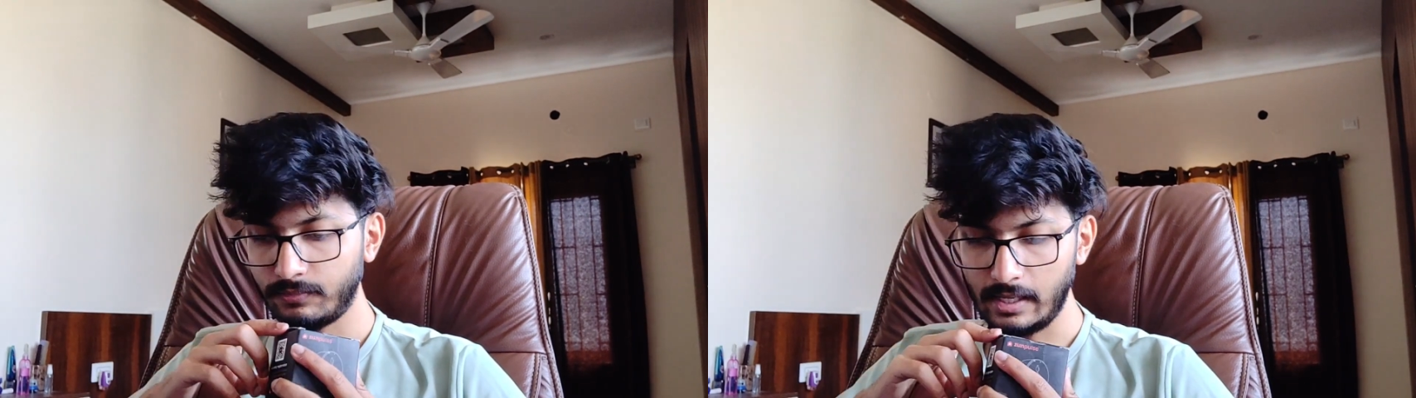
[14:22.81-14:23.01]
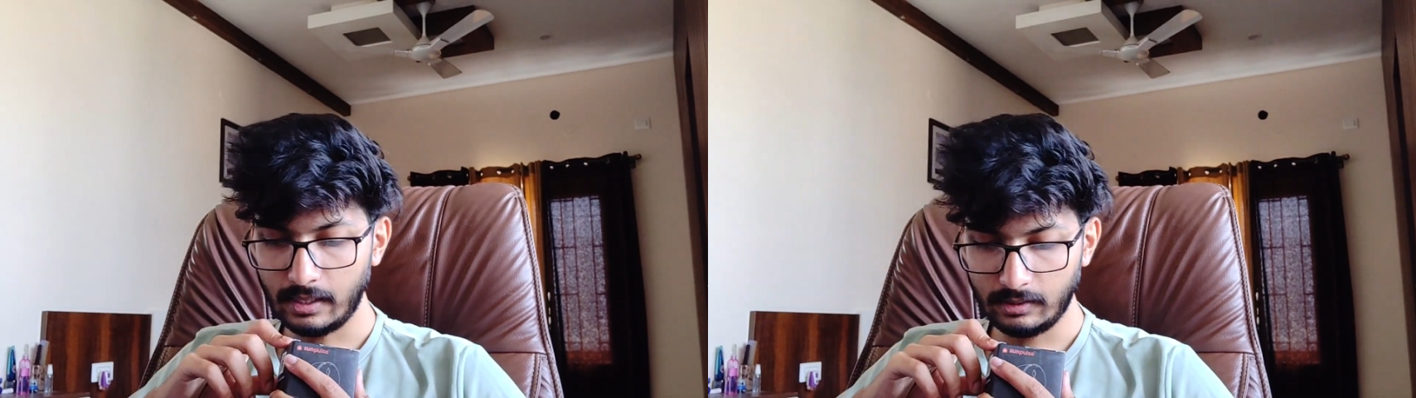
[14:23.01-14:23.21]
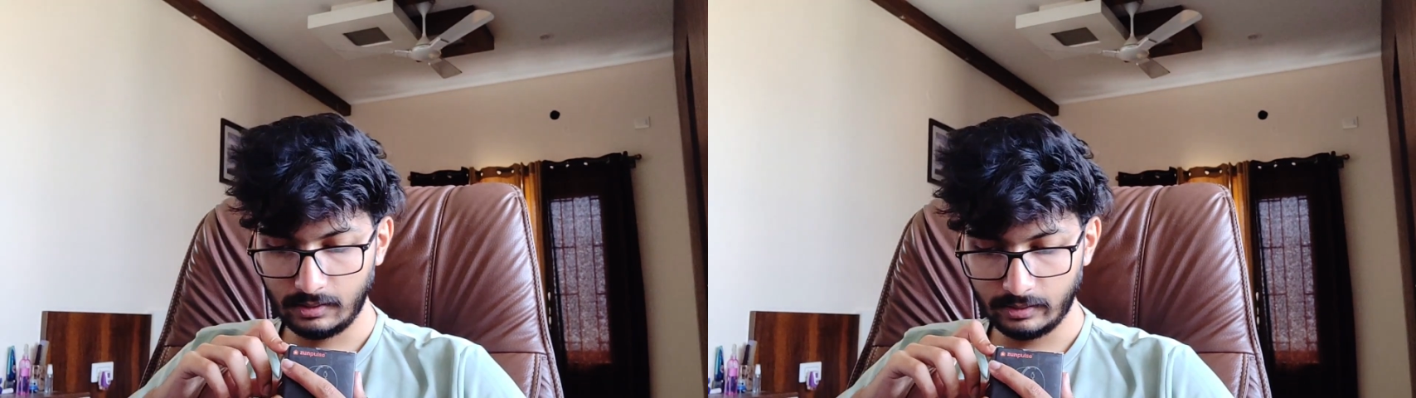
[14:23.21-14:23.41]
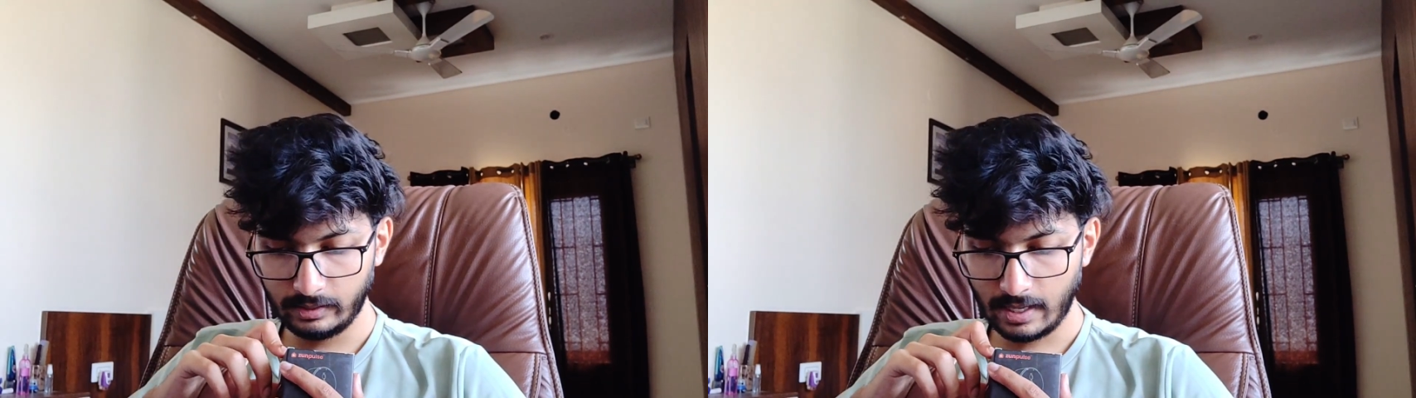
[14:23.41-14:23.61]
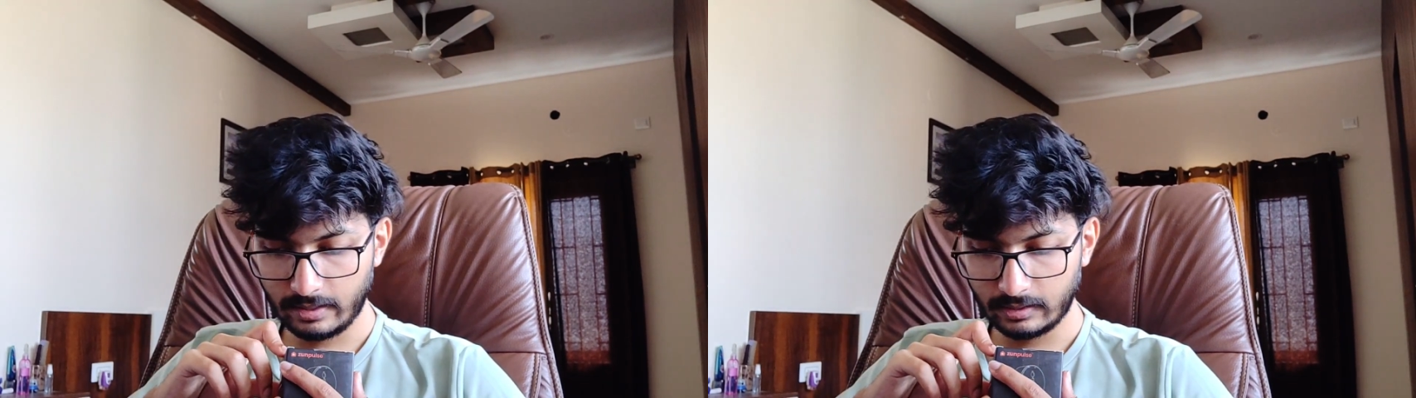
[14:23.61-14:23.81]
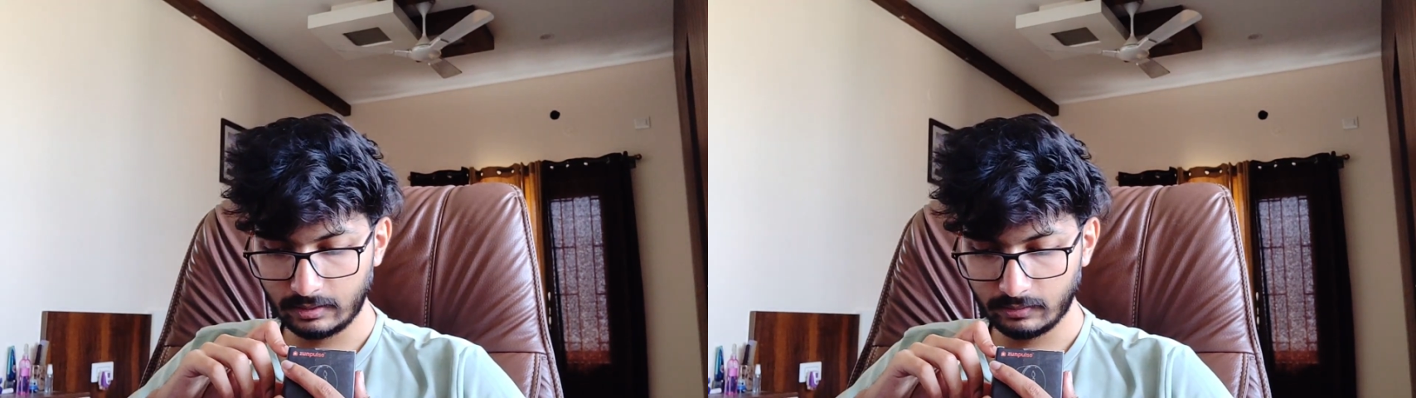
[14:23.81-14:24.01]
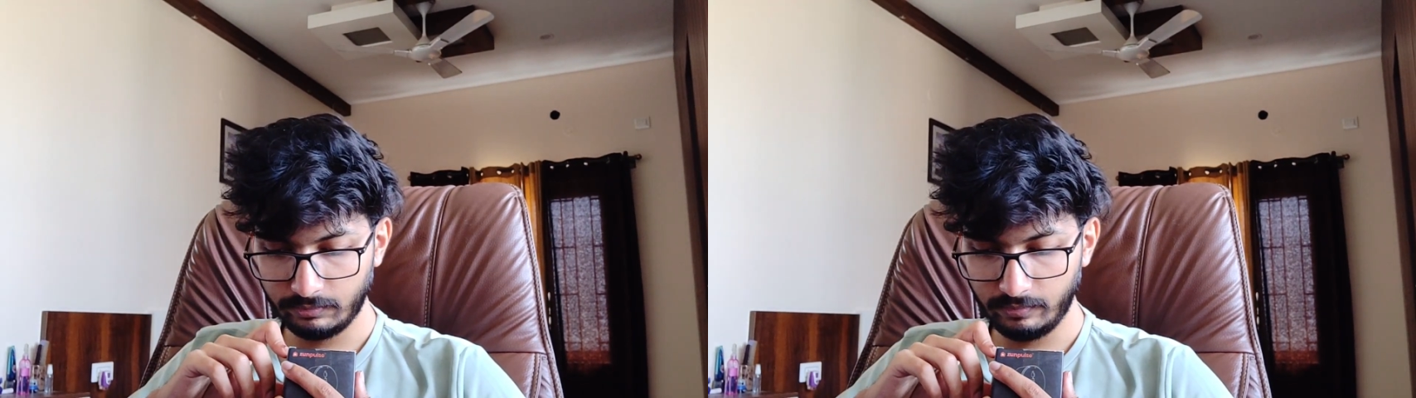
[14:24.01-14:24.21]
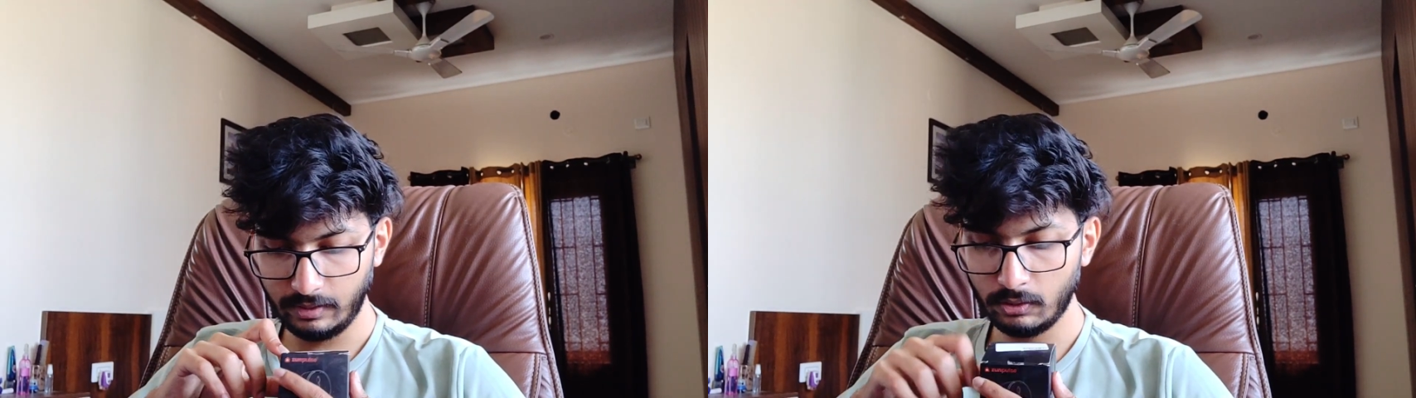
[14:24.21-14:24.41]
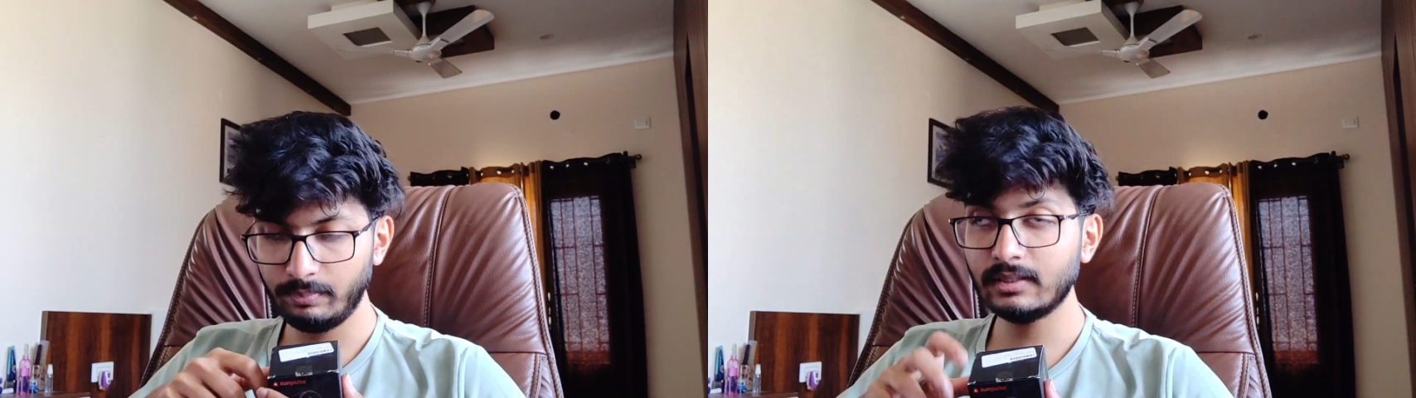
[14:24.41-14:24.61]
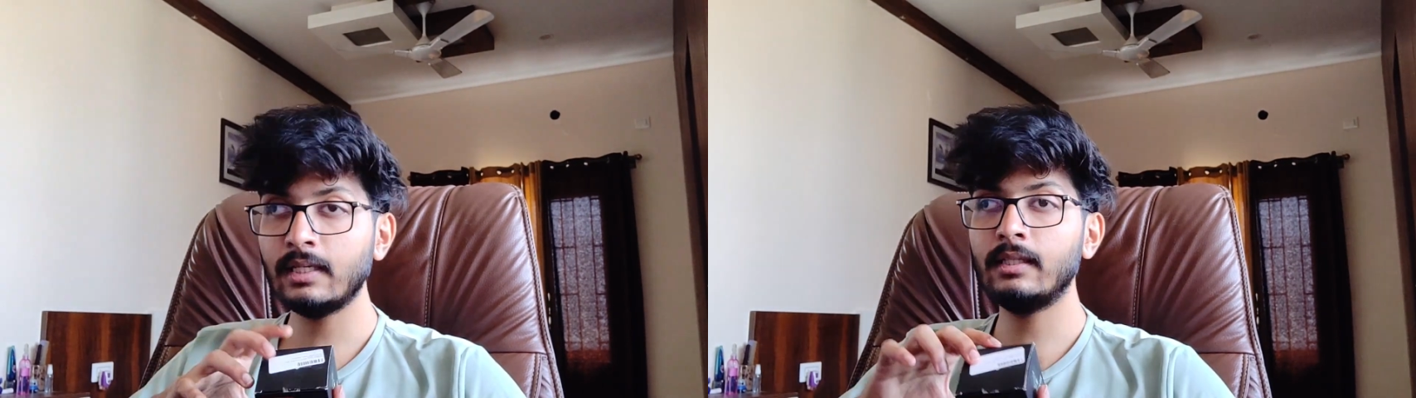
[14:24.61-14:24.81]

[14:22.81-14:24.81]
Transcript: 550 rupees.